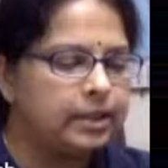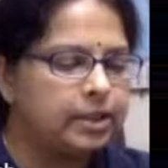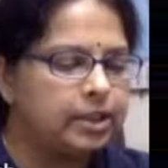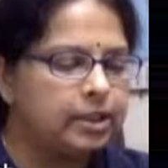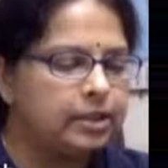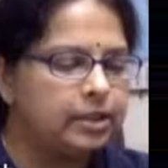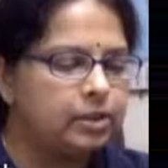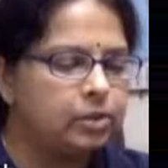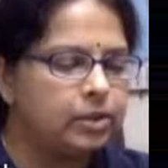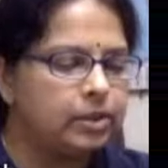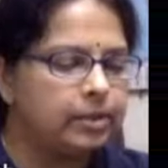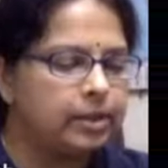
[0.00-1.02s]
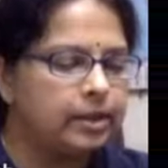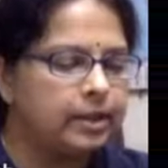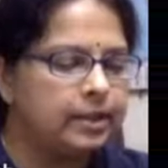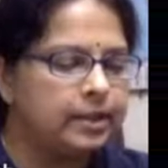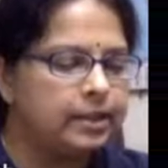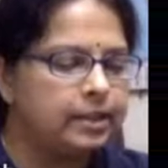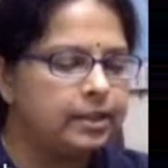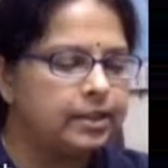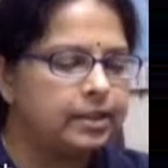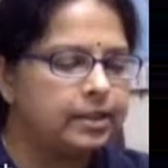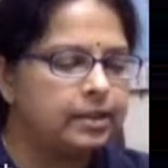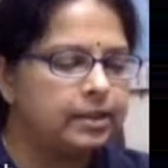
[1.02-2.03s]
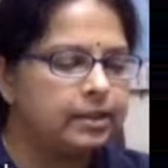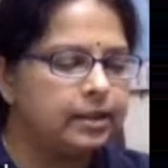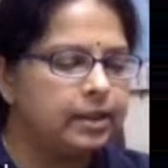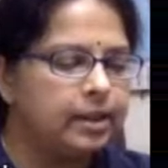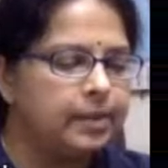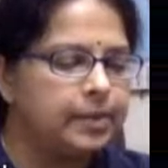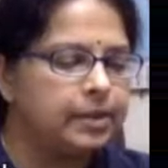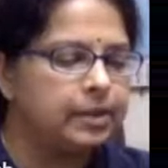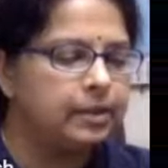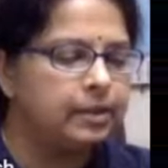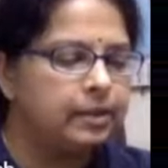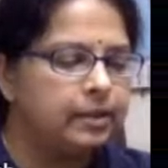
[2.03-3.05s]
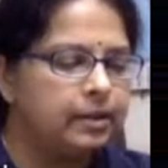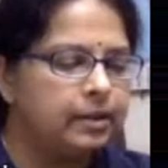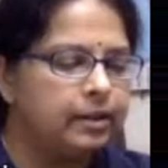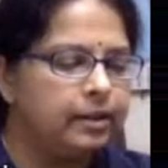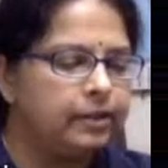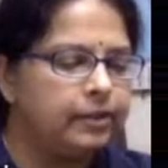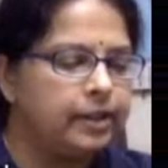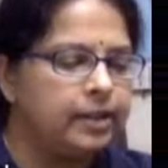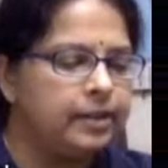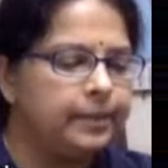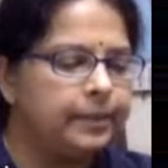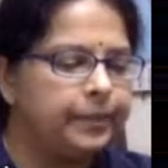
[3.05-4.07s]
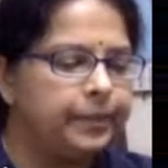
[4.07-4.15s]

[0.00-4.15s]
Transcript: it changes to something else, it just keeps drifting.